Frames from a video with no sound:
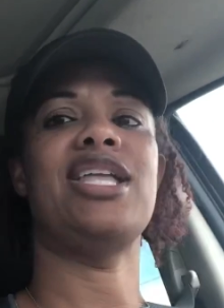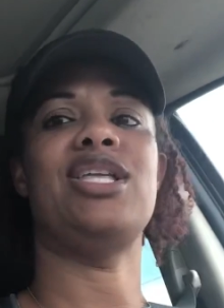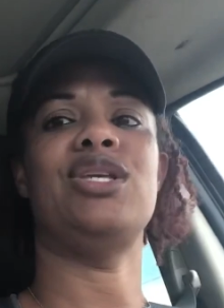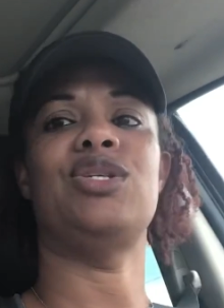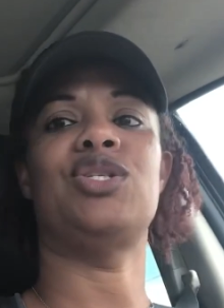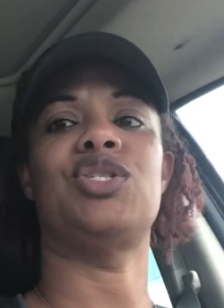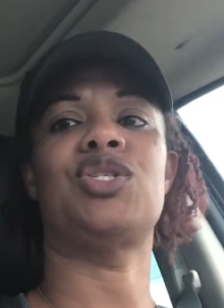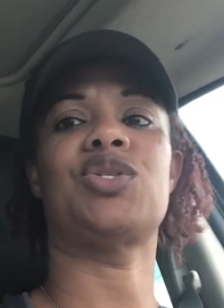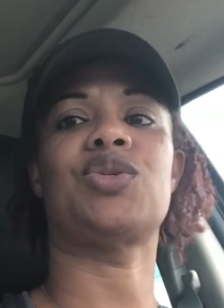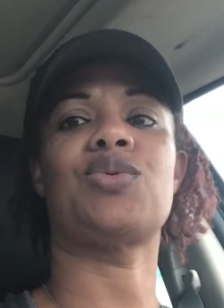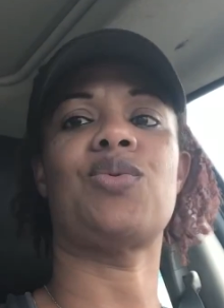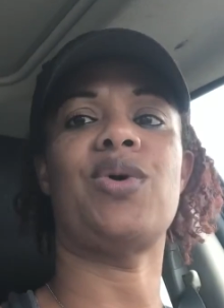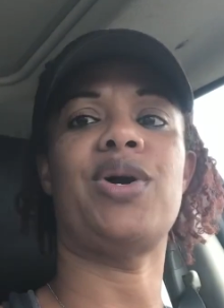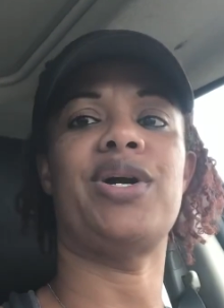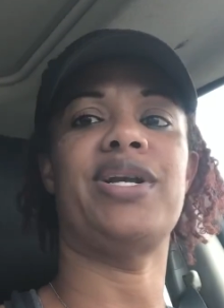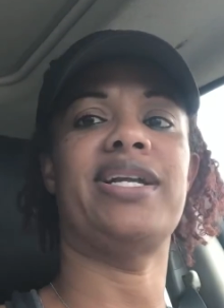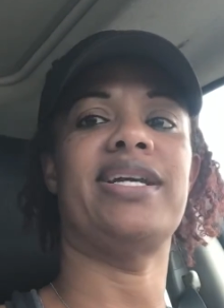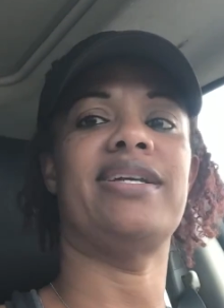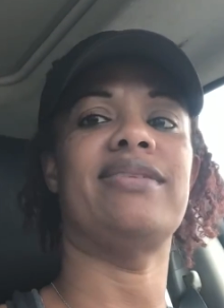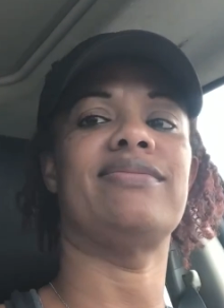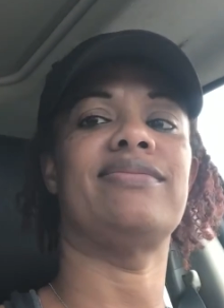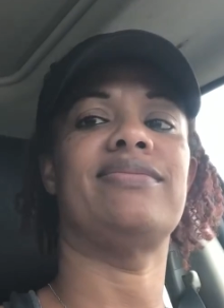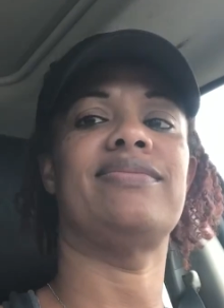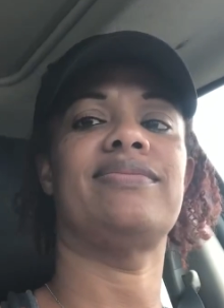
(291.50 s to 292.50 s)
you squirt
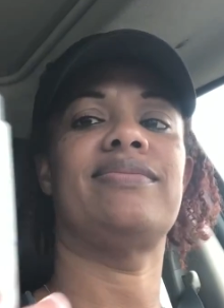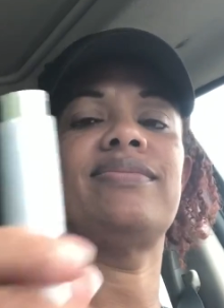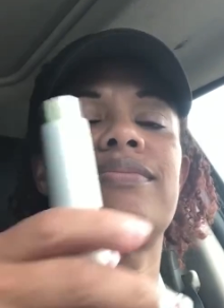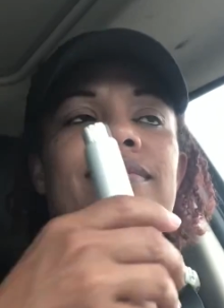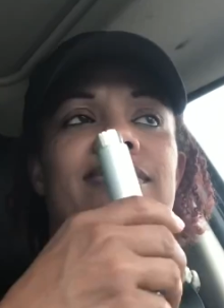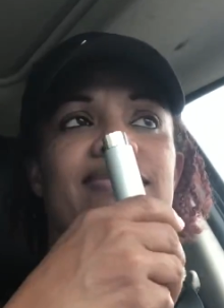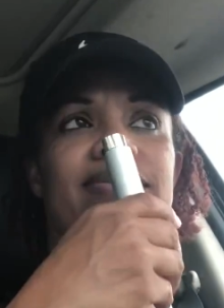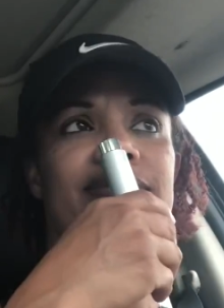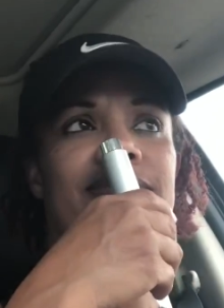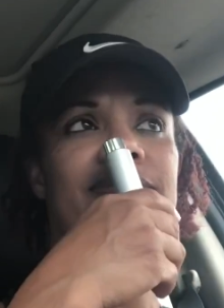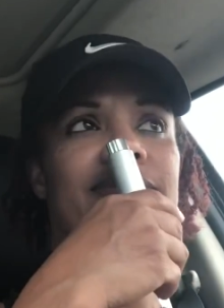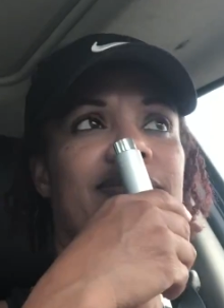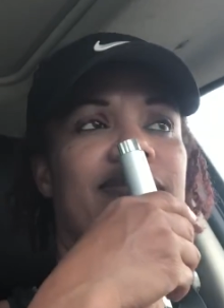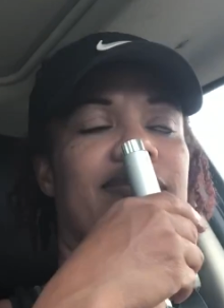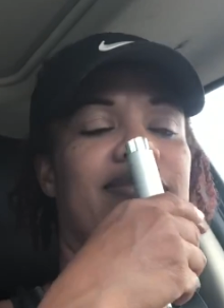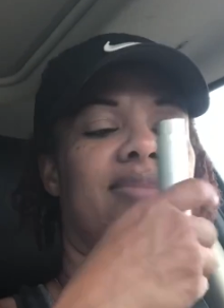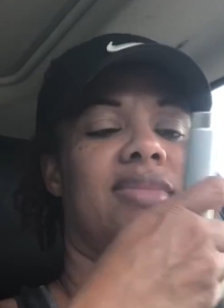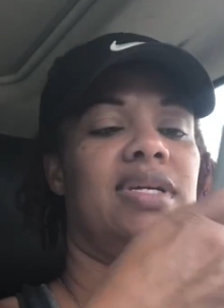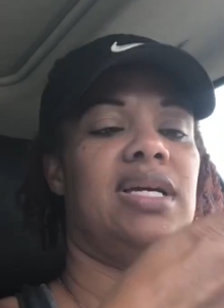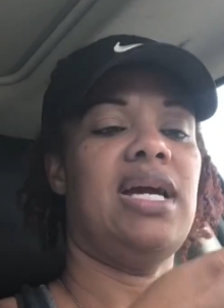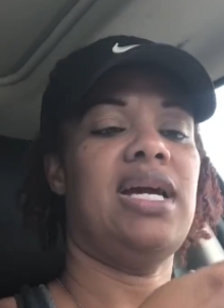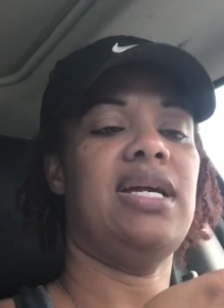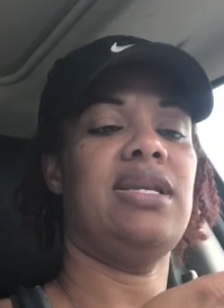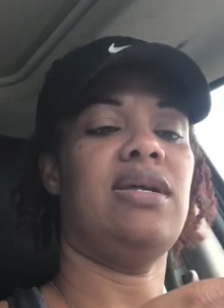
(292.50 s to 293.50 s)
it.
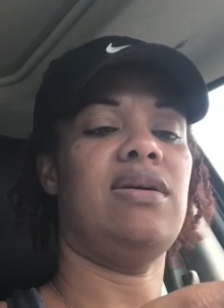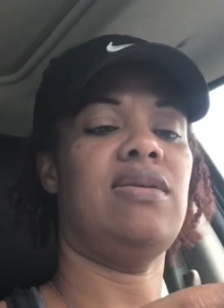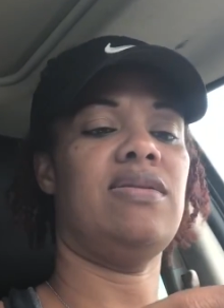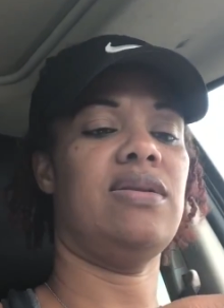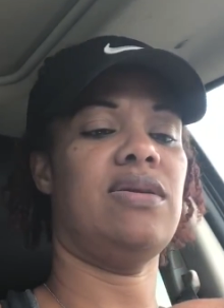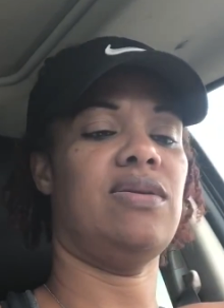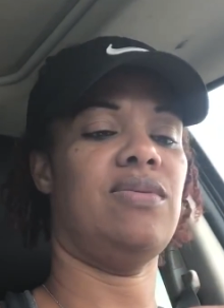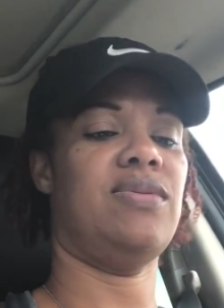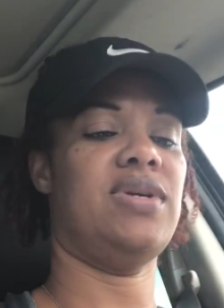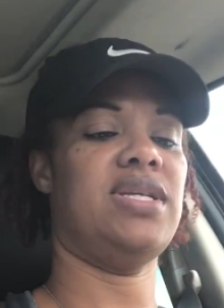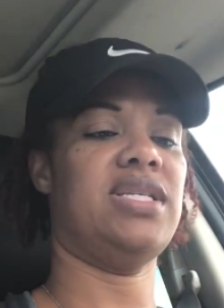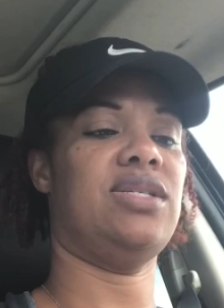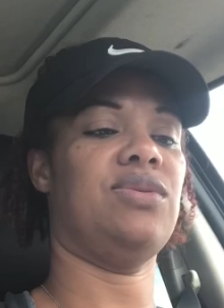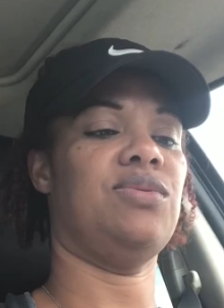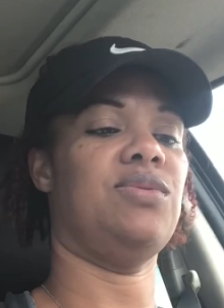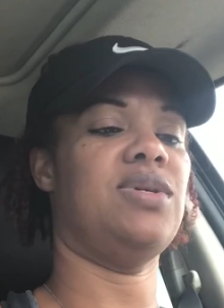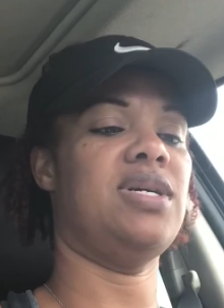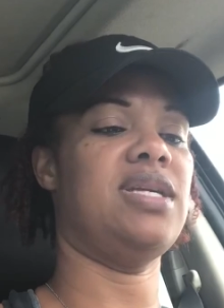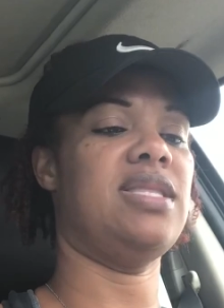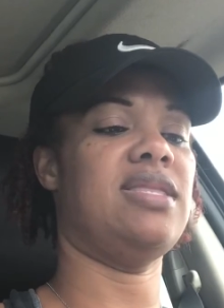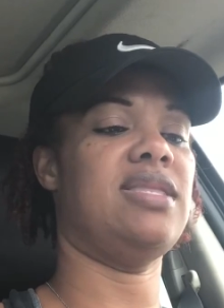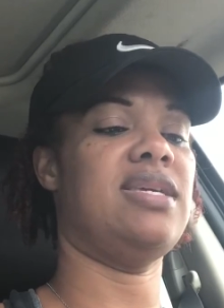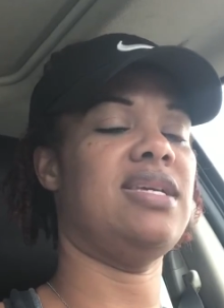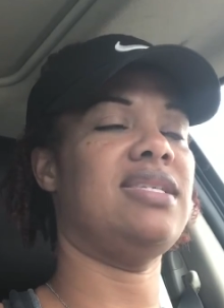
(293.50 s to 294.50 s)
I don't know which
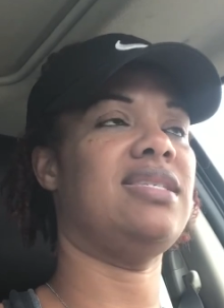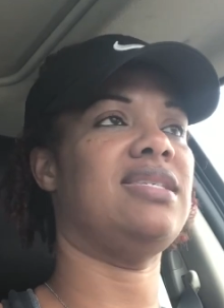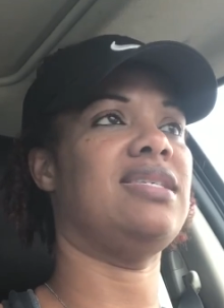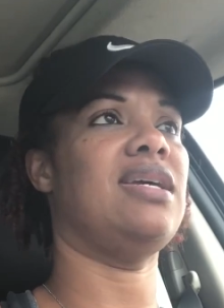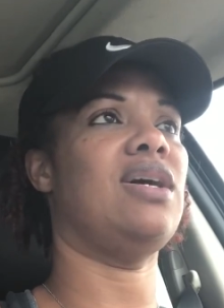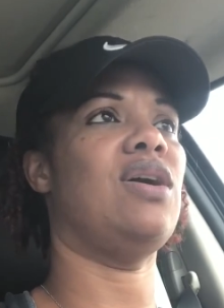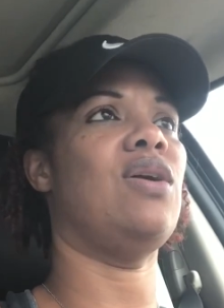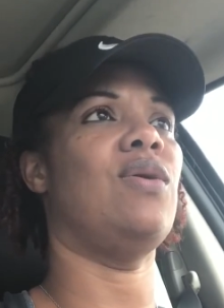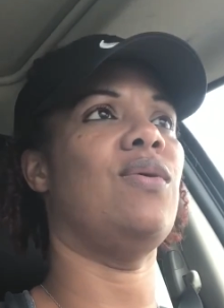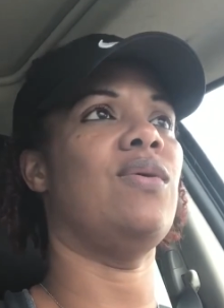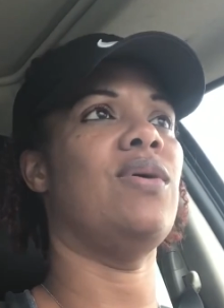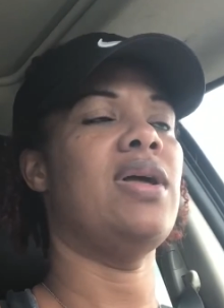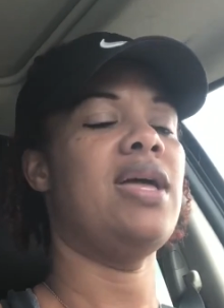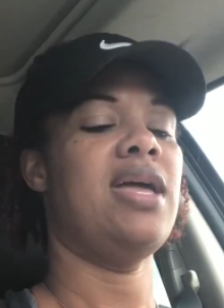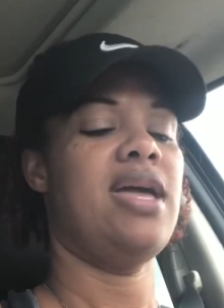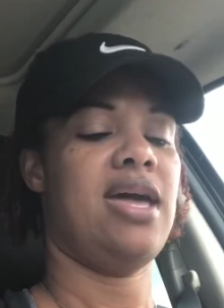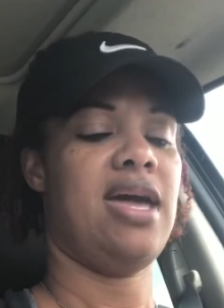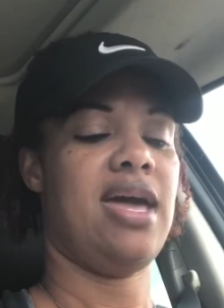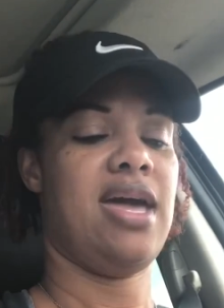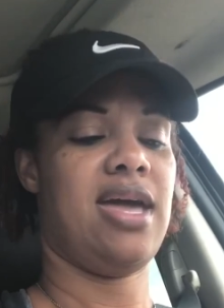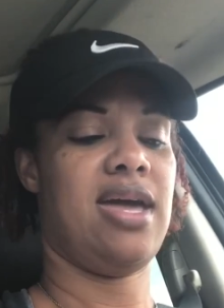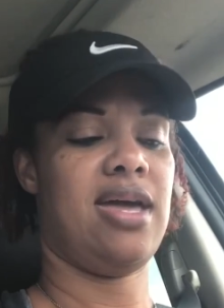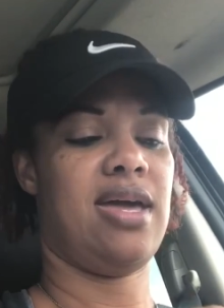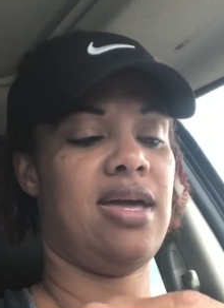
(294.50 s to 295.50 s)
one this, oh,
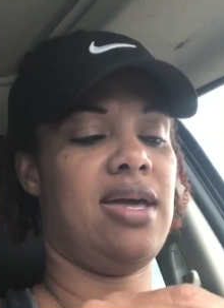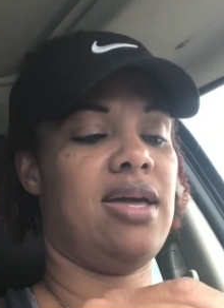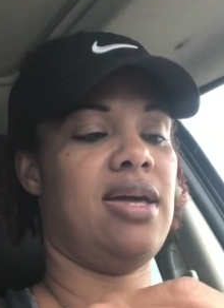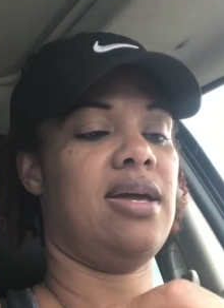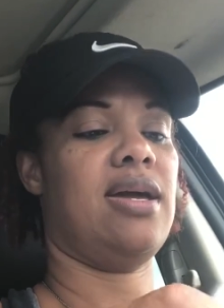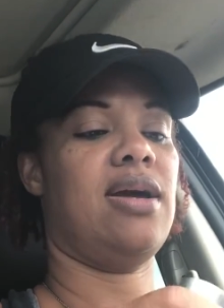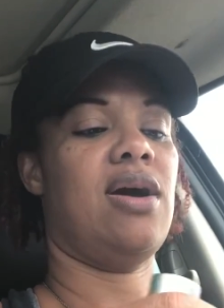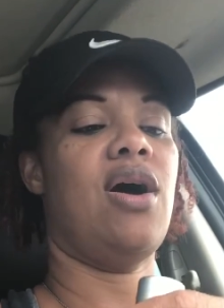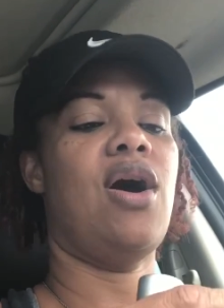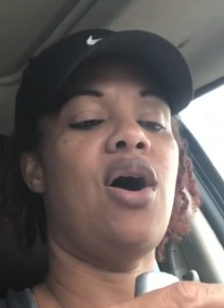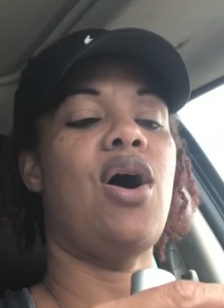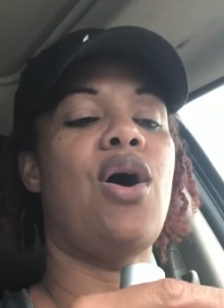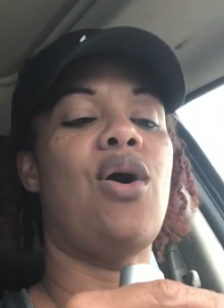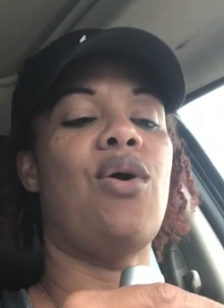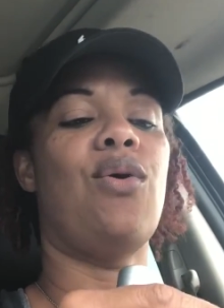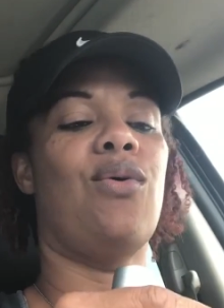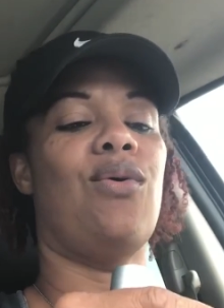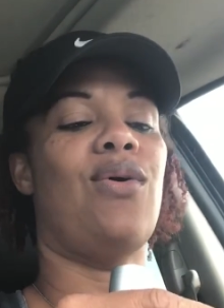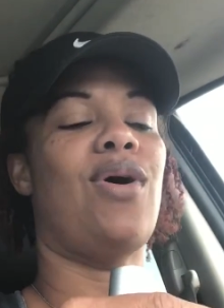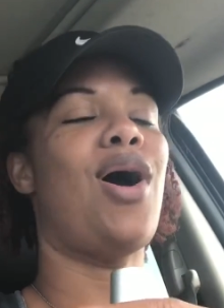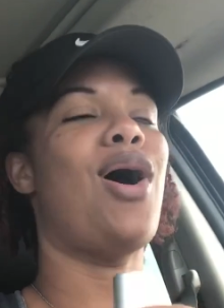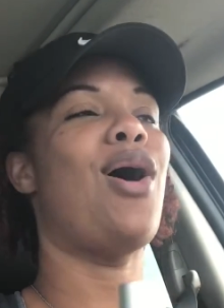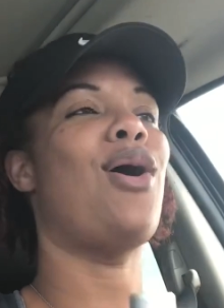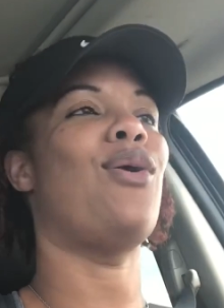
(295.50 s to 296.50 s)

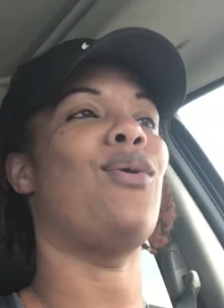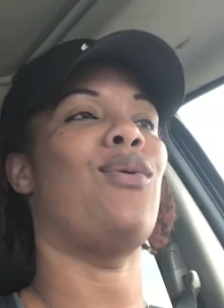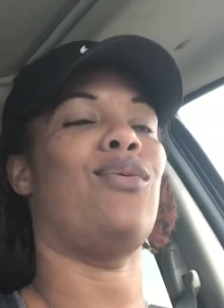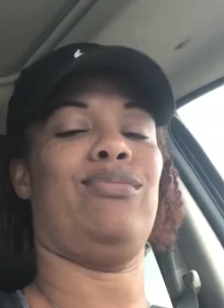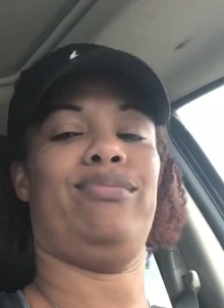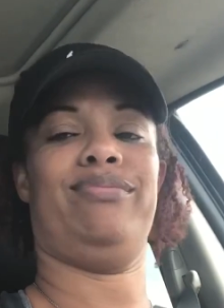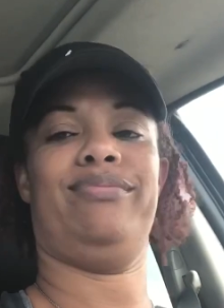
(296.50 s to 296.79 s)
oh, oh.